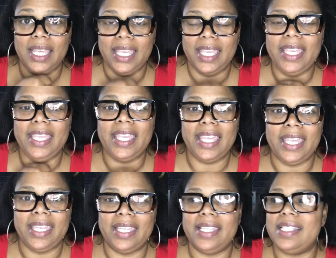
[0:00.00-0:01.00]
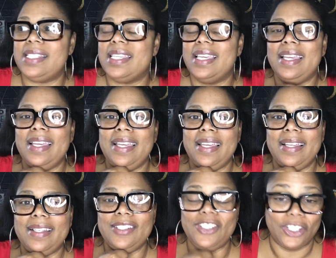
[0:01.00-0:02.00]
he is
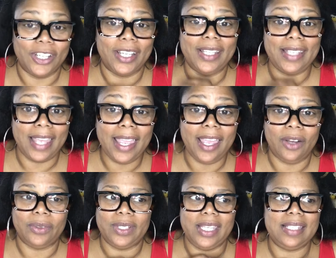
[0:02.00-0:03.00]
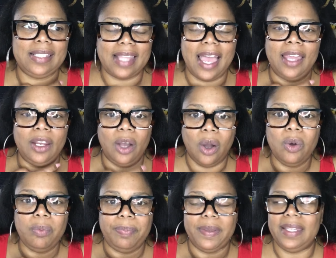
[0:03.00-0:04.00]
shut down. He's not
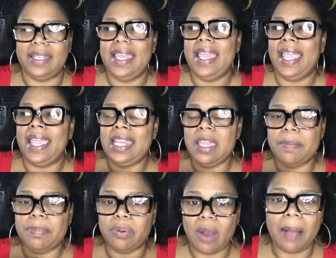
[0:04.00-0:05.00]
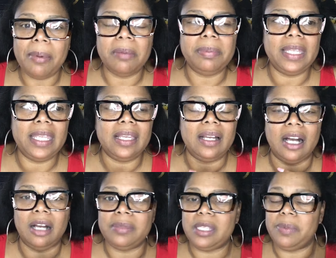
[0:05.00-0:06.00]
open. And it probably
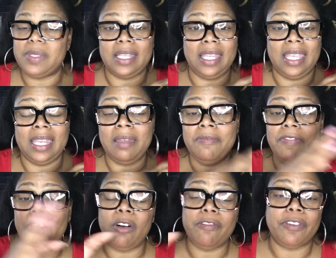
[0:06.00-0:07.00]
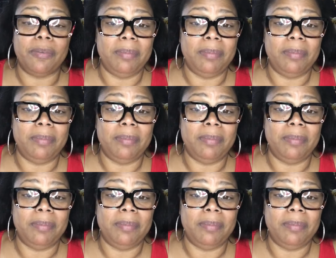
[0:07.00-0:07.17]
comes, he was in the N F L for